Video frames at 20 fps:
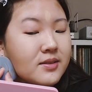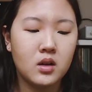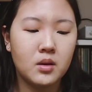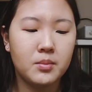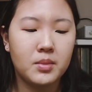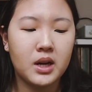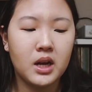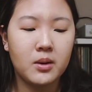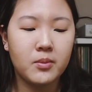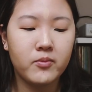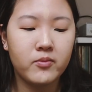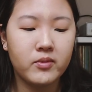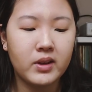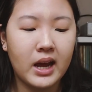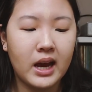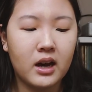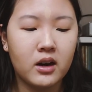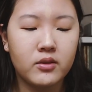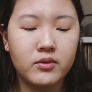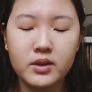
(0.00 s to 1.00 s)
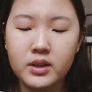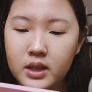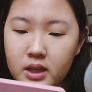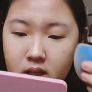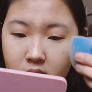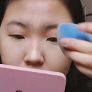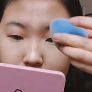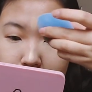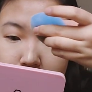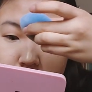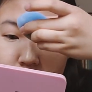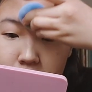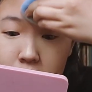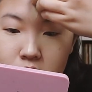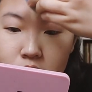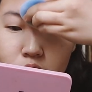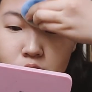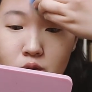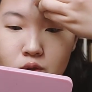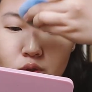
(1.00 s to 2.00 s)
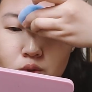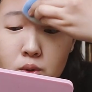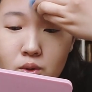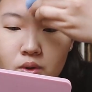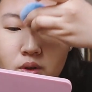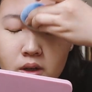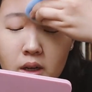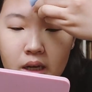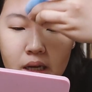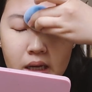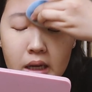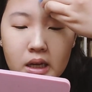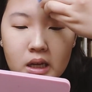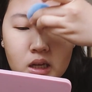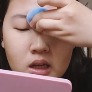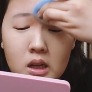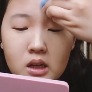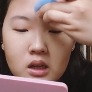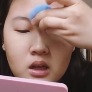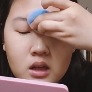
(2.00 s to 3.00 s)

but I've now really come to enjoy